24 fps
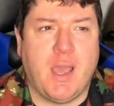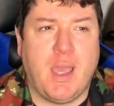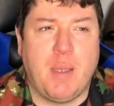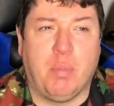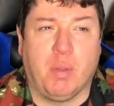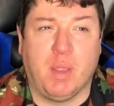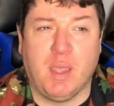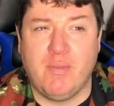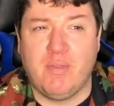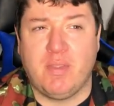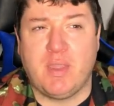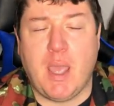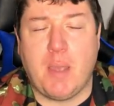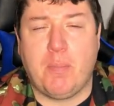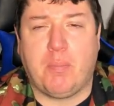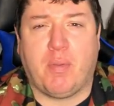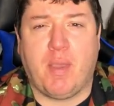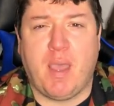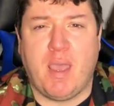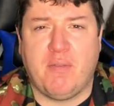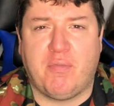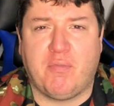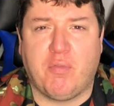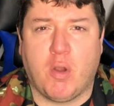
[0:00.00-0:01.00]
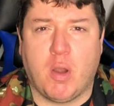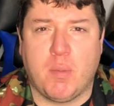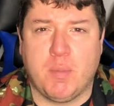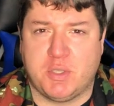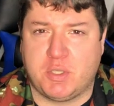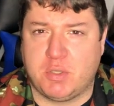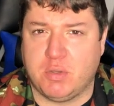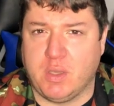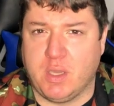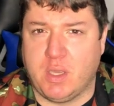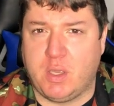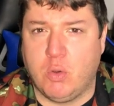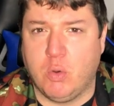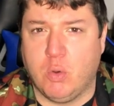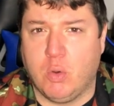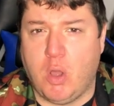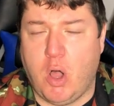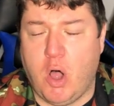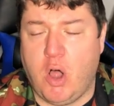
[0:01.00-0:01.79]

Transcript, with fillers: I believe in that platform. It's really cool.